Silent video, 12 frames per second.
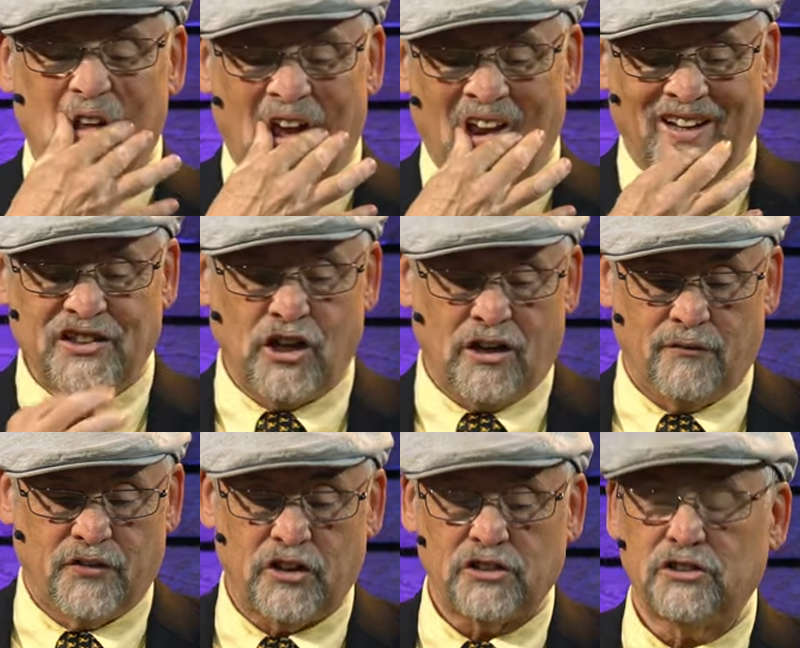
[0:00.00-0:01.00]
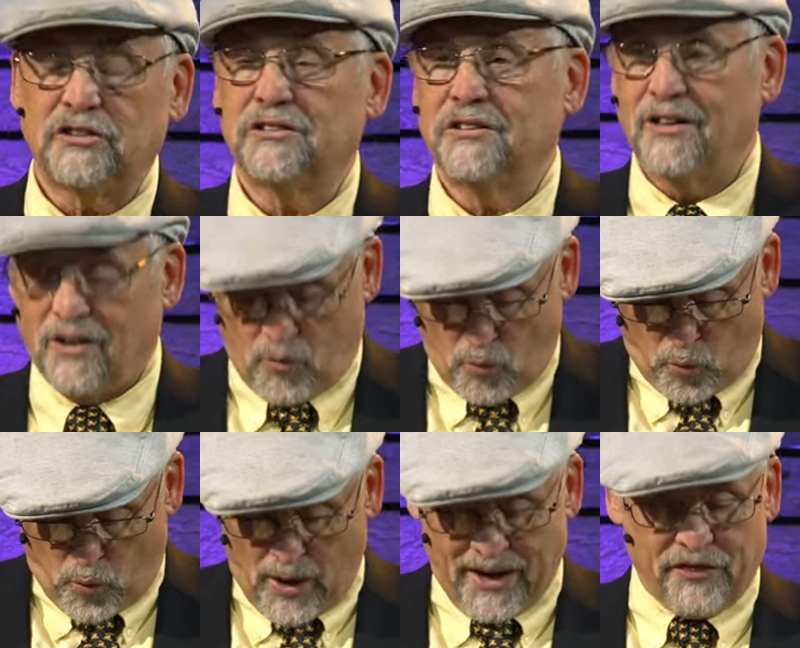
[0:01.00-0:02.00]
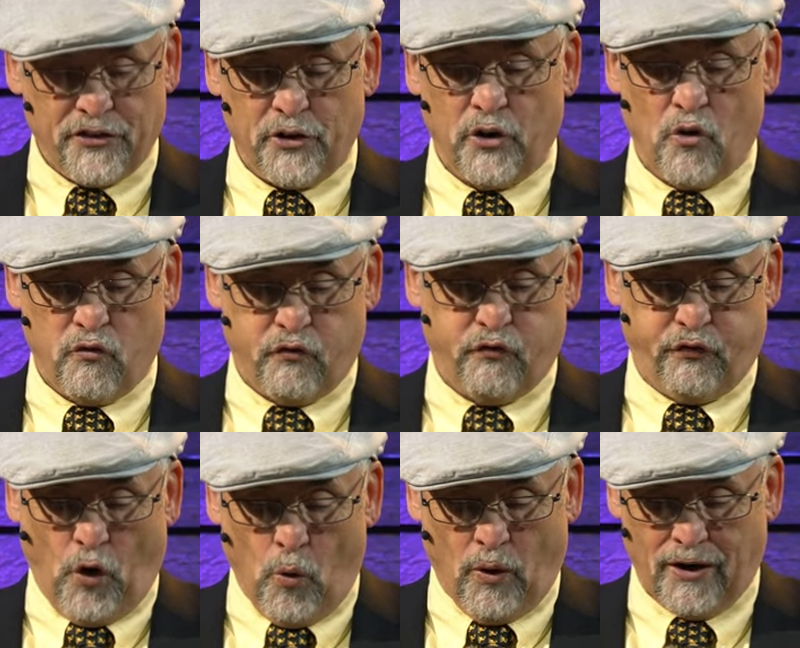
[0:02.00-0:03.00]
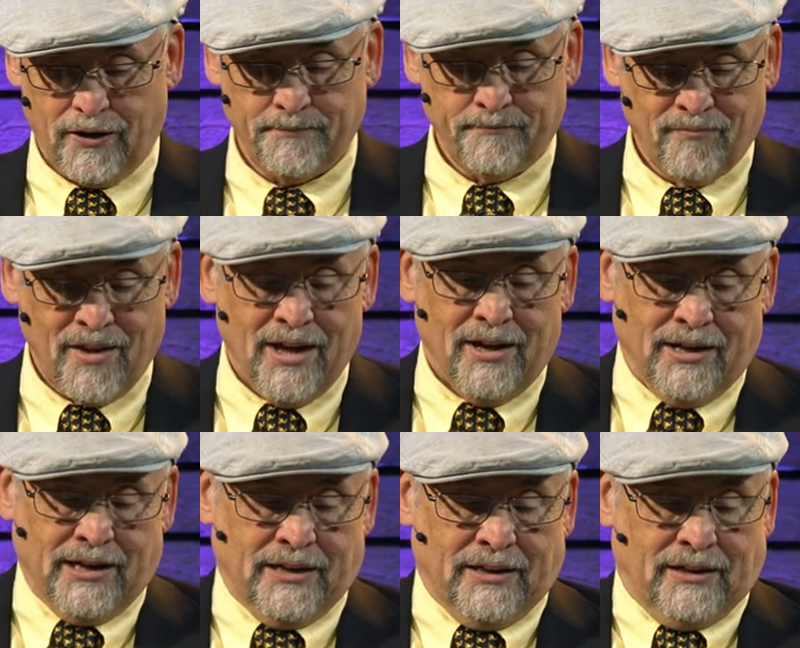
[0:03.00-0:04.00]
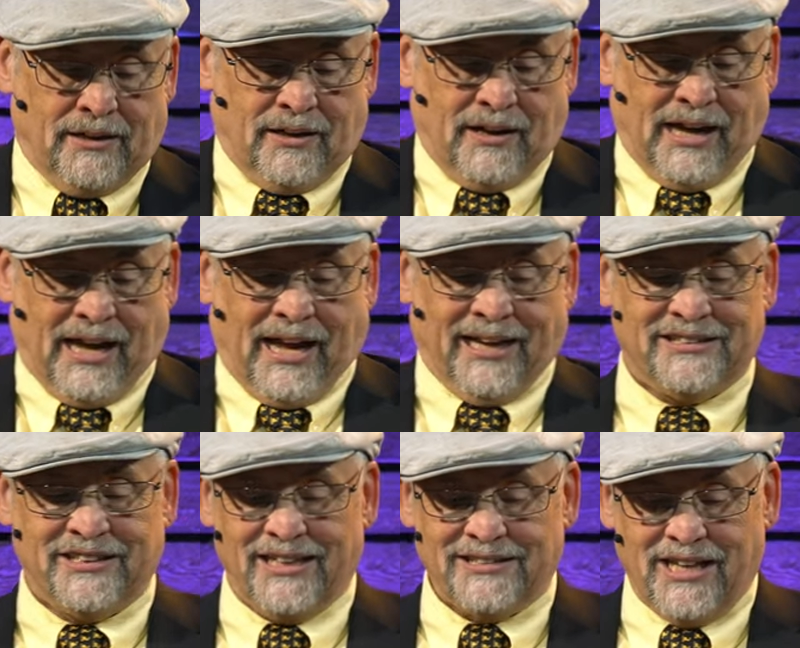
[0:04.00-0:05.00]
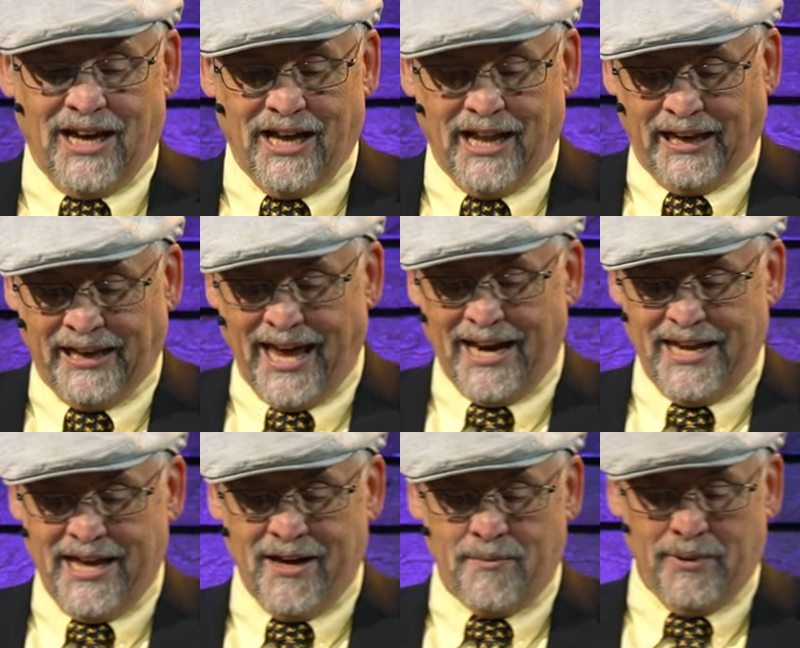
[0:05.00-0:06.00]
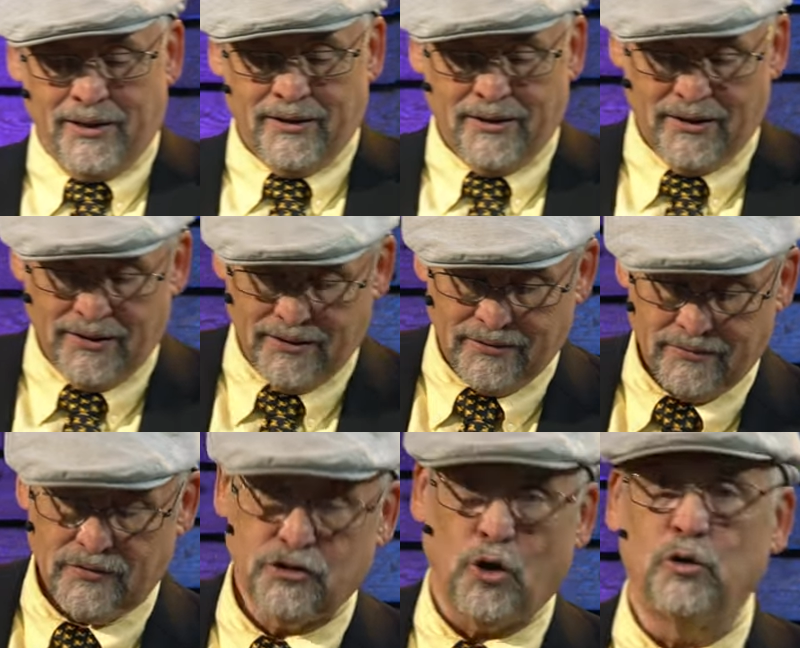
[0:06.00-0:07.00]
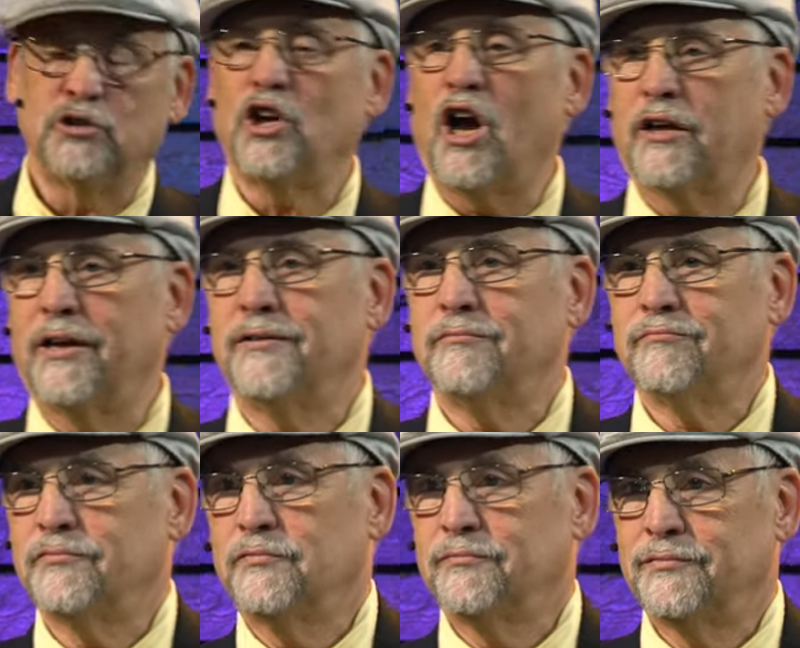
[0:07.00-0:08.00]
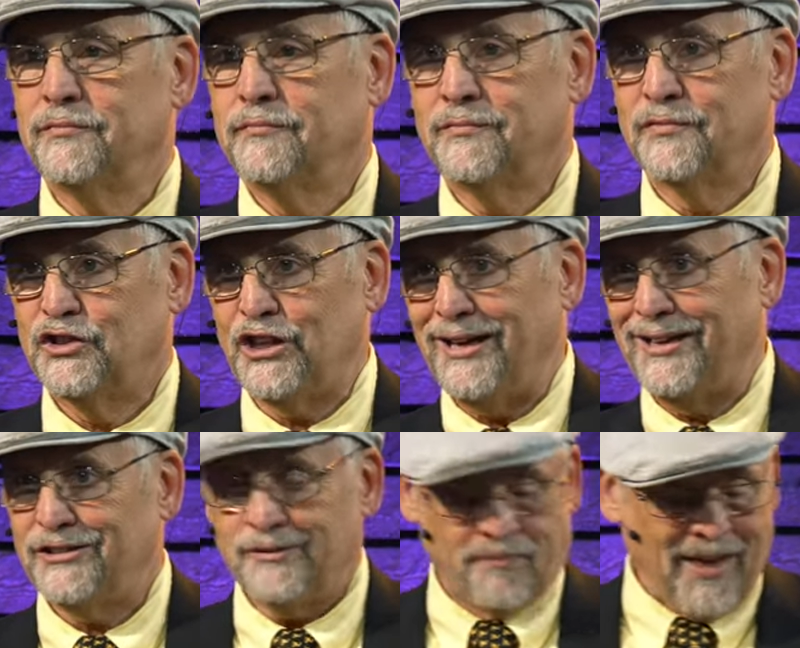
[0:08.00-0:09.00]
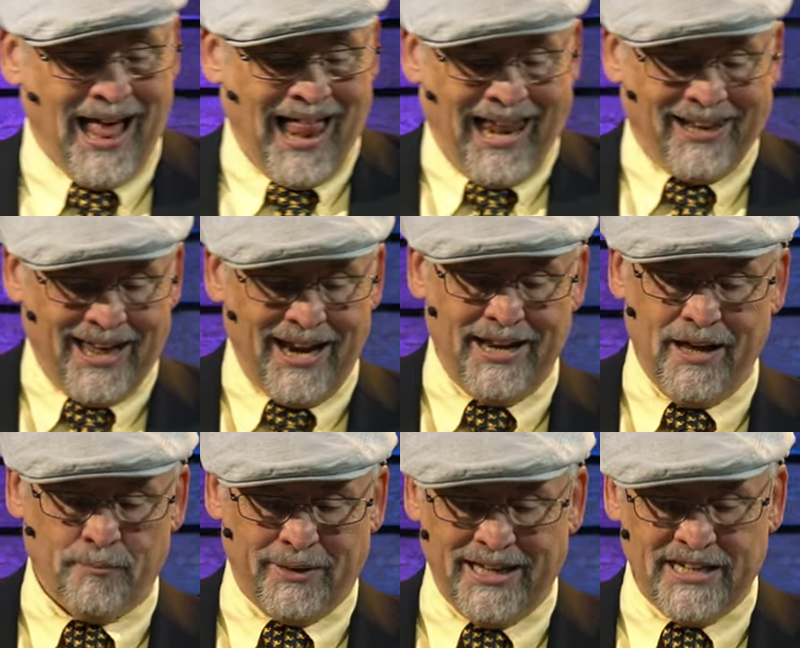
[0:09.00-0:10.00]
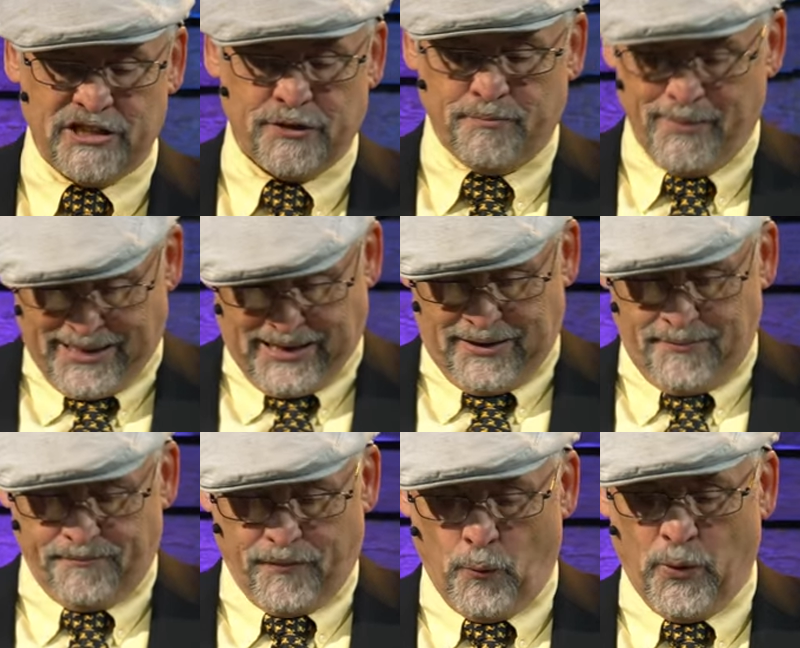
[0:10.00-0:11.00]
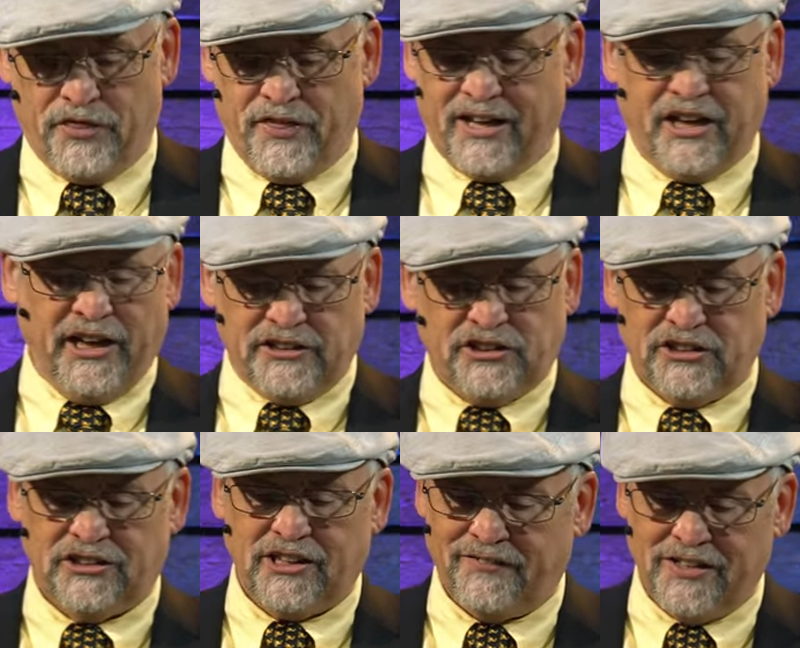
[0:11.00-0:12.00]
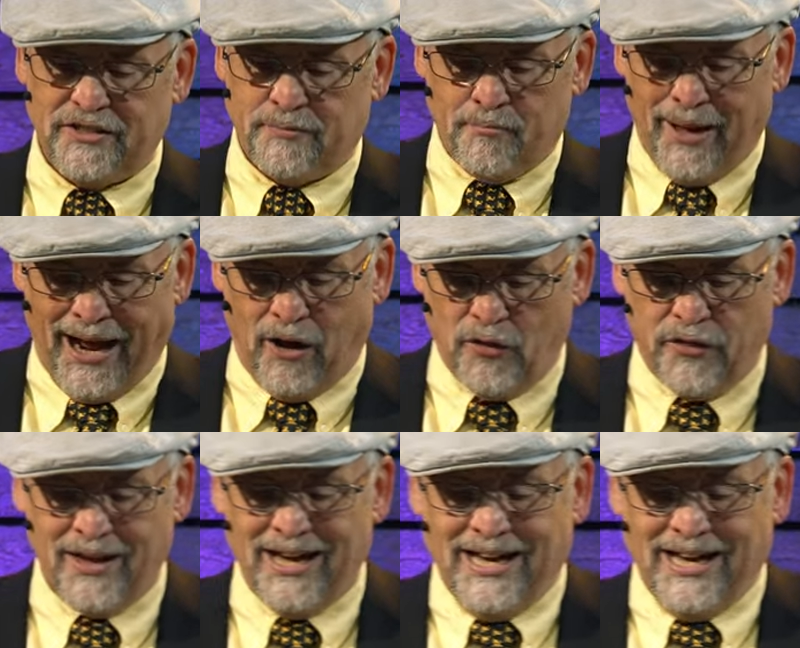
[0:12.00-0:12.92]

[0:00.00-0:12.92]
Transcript: And let's look at verse 1 through 4. It says, Let him, so who's talking? She is. Let him kiss me with the kisses of his mouth.